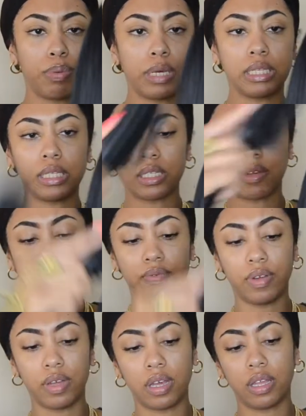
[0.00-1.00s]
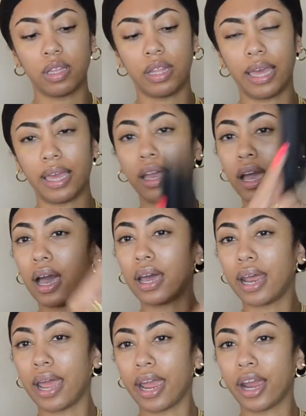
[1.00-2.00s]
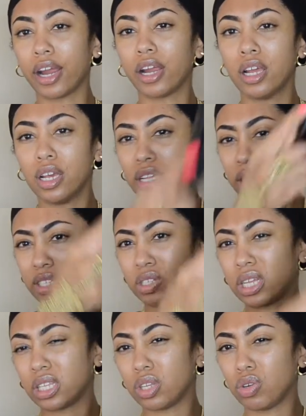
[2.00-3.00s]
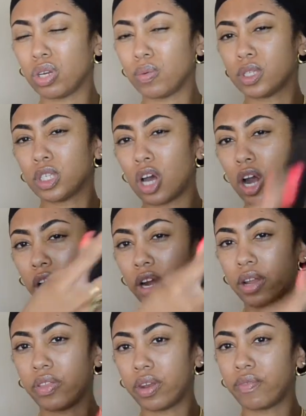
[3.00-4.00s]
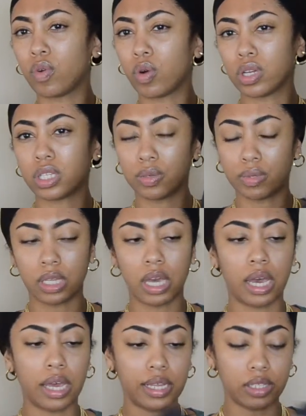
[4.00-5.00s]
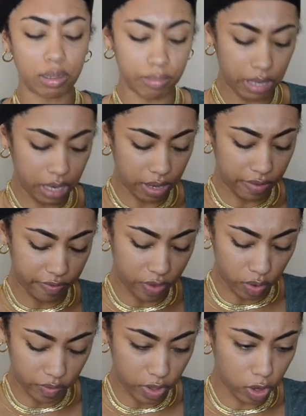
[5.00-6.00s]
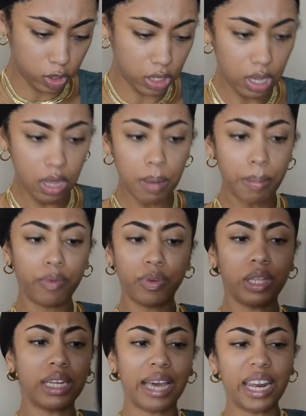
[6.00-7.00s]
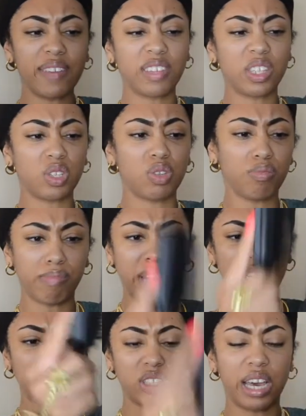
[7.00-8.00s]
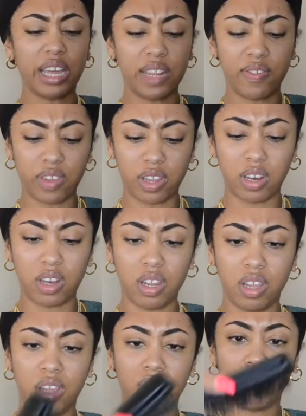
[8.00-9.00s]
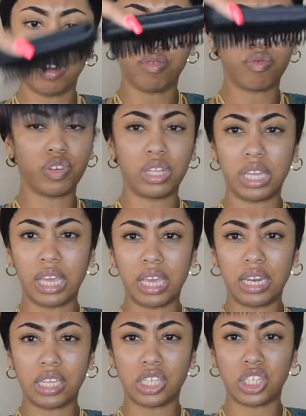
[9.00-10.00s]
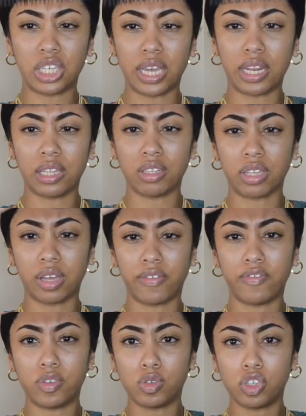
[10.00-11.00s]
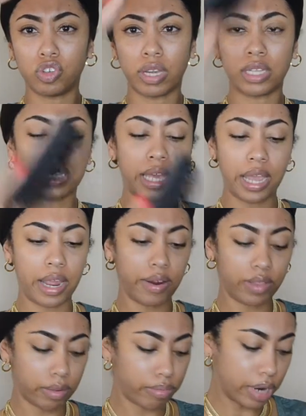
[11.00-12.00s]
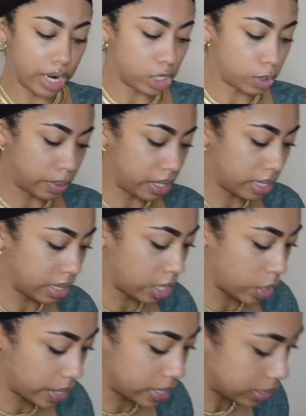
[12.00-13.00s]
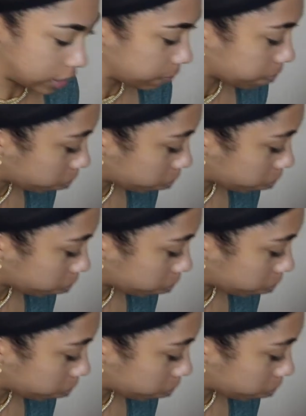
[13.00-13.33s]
pieces of like cut hair, like, so like the unit was longer and then of course it was cut, so I'm getting a few of those, but really not even too much. There's not even really any shedding. There's like a few strands of hair in the brush, but nothing crazy.